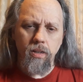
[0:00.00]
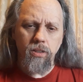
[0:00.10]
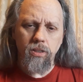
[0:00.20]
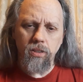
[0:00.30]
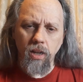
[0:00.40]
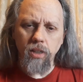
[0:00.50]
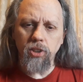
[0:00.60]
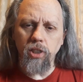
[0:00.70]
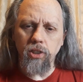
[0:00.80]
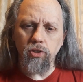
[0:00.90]

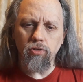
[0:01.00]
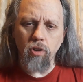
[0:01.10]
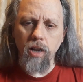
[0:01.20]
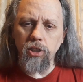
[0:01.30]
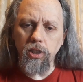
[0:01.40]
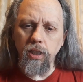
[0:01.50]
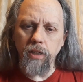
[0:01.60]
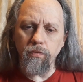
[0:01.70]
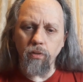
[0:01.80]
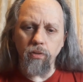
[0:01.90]
such a tragedy
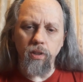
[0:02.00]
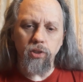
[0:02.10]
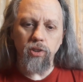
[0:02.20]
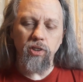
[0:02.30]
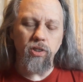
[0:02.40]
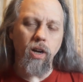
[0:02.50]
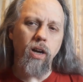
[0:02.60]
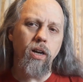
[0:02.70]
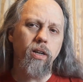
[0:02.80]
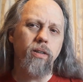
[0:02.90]
for this
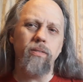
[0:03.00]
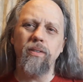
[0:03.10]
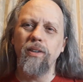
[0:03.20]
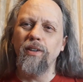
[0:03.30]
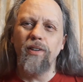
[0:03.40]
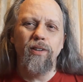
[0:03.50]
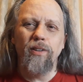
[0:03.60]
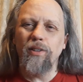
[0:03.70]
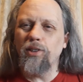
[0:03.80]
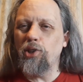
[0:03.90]
young,
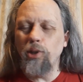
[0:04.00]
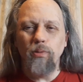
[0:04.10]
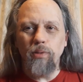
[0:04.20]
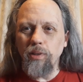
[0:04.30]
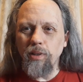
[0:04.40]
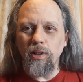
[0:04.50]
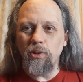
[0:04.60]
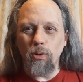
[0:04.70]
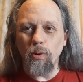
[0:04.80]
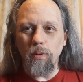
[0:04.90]
cute,
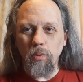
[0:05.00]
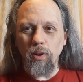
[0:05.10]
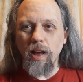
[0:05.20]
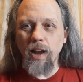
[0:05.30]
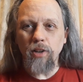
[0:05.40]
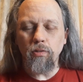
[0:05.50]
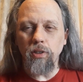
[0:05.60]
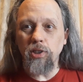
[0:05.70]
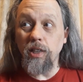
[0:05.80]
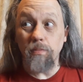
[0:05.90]
adorable
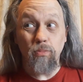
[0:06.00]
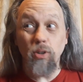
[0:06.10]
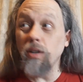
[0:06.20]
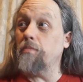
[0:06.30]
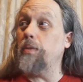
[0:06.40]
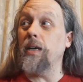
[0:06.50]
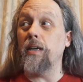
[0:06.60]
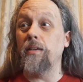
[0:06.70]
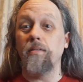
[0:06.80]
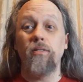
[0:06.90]
actress that could have
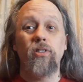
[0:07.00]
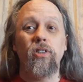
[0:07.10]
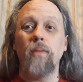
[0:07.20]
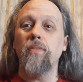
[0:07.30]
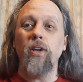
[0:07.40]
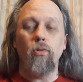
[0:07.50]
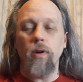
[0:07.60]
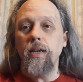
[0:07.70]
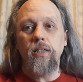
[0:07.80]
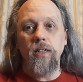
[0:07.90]
been something
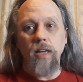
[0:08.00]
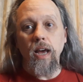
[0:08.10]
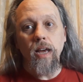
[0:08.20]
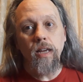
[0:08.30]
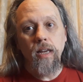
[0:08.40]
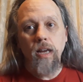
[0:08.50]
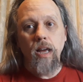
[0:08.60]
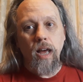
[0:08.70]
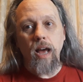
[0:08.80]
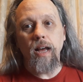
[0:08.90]
great today
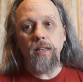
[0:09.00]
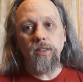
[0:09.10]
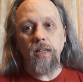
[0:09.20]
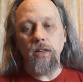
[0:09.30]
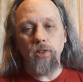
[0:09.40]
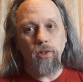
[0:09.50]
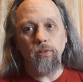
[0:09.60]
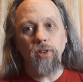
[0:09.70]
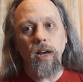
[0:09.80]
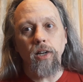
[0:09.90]
as an
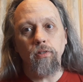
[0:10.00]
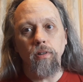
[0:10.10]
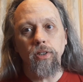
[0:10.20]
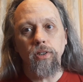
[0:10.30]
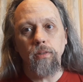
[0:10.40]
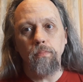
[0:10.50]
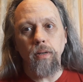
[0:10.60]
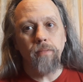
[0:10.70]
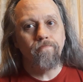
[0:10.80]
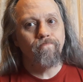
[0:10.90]
adult actress,
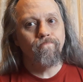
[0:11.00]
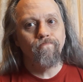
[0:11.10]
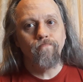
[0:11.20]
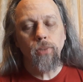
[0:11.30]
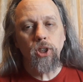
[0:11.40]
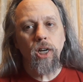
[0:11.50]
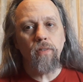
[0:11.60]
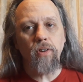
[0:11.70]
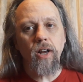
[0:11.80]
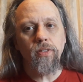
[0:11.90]
but she
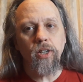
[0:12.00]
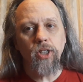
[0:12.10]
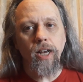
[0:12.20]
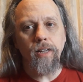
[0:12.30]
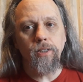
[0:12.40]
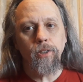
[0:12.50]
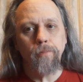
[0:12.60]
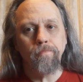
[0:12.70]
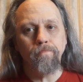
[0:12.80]
never got the chance.